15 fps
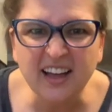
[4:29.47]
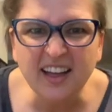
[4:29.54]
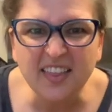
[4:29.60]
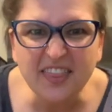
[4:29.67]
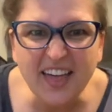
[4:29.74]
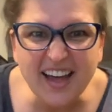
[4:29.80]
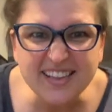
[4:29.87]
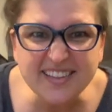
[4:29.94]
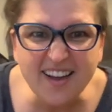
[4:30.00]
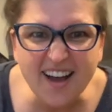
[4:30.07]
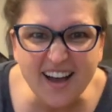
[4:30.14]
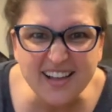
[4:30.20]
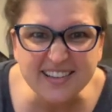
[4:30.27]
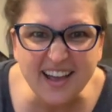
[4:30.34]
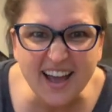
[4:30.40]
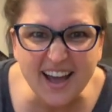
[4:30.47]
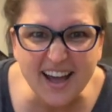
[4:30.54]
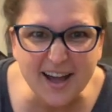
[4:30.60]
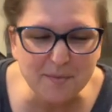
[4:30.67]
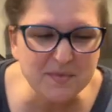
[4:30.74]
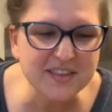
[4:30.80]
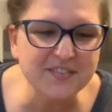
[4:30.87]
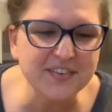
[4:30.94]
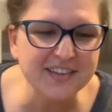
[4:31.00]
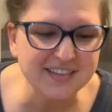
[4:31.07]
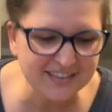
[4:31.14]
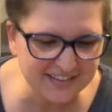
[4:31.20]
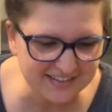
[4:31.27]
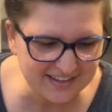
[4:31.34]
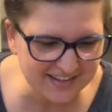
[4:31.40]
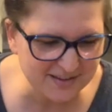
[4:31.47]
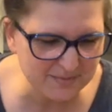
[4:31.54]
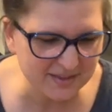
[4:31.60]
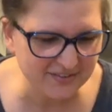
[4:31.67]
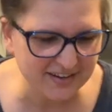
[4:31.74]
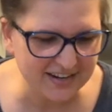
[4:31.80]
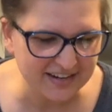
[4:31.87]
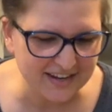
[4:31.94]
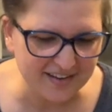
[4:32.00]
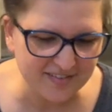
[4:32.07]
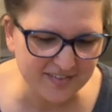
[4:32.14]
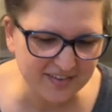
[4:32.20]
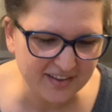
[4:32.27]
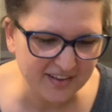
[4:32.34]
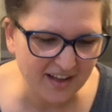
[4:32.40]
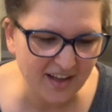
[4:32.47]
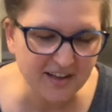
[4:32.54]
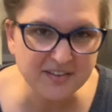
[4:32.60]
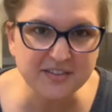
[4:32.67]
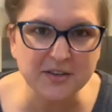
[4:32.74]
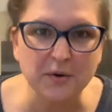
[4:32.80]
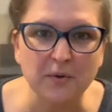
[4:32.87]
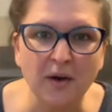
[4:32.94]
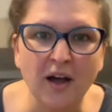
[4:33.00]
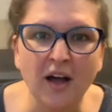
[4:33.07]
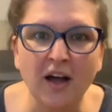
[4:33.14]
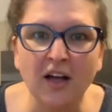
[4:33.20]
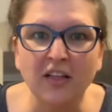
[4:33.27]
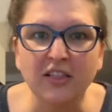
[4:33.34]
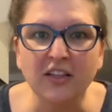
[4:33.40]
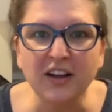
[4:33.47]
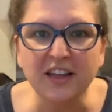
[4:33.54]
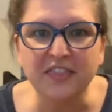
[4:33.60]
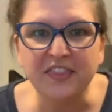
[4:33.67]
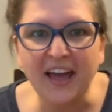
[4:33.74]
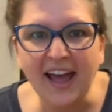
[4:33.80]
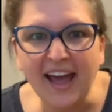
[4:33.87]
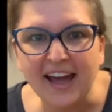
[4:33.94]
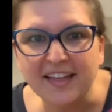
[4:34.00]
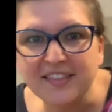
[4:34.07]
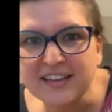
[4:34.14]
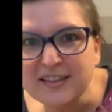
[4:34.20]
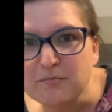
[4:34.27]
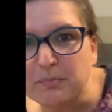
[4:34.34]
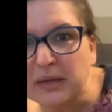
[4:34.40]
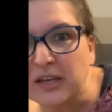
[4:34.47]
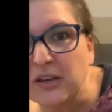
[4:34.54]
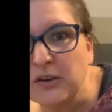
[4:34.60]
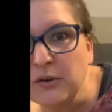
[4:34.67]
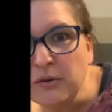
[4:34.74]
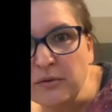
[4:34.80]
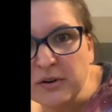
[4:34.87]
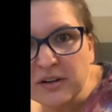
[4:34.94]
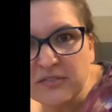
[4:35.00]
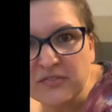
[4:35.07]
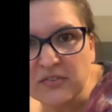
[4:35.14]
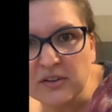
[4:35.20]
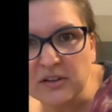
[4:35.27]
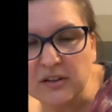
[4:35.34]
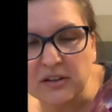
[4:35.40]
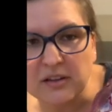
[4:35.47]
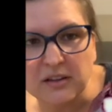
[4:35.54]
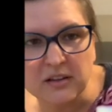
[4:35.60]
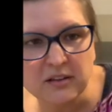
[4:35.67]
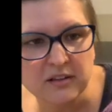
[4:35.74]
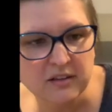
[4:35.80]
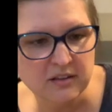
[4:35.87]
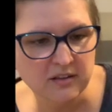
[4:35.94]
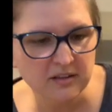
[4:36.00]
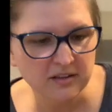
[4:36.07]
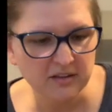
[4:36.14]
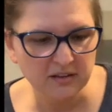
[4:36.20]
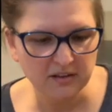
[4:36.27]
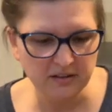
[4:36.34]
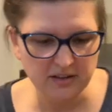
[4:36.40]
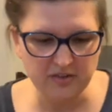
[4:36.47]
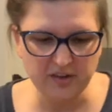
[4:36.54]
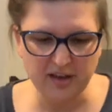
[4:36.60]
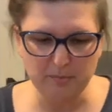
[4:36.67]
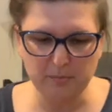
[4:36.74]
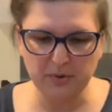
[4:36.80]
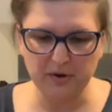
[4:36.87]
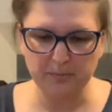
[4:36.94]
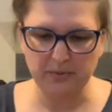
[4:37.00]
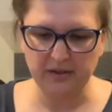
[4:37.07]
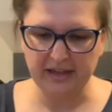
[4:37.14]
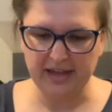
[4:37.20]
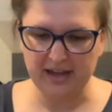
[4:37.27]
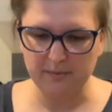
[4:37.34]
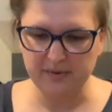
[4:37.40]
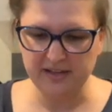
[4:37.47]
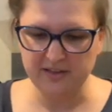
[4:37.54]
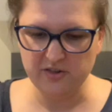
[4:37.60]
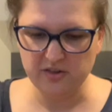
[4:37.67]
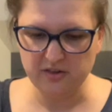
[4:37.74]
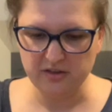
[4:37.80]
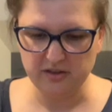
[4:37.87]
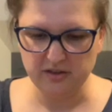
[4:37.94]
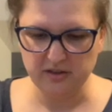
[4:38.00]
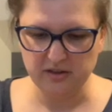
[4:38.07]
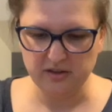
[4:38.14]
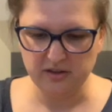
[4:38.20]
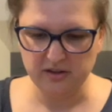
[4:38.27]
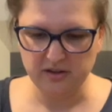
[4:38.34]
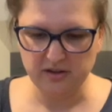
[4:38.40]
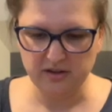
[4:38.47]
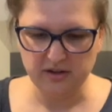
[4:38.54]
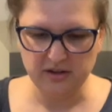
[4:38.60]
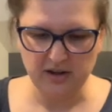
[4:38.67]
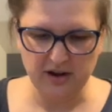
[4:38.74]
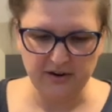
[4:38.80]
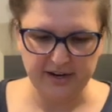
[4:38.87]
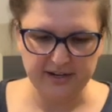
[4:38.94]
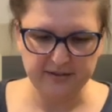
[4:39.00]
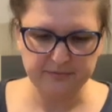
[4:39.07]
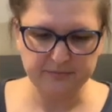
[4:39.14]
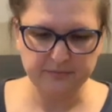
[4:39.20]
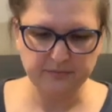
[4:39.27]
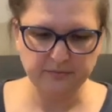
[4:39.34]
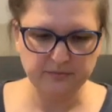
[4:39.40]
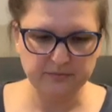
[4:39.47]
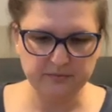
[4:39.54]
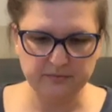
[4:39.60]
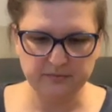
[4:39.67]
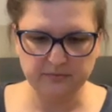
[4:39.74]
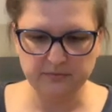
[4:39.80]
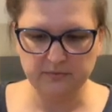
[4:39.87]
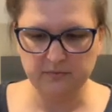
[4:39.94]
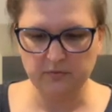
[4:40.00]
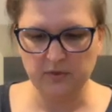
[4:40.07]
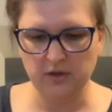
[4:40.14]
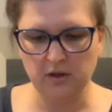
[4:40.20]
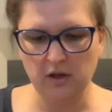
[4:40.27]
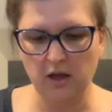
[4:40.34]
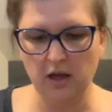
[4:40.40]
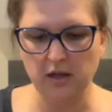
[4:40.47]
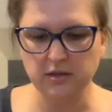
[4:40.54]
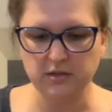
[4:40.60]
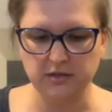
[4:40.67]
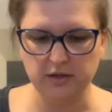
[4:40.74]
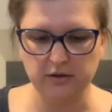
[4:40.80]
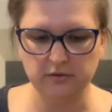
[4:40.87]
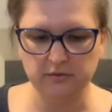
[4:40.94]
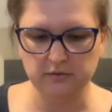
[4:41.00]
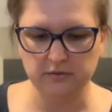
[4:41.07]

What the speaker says: That's awesome! This feels like this has to be the right knife. Also, look at that. That's beautiful. Good job, purple cabbage. All right. Also,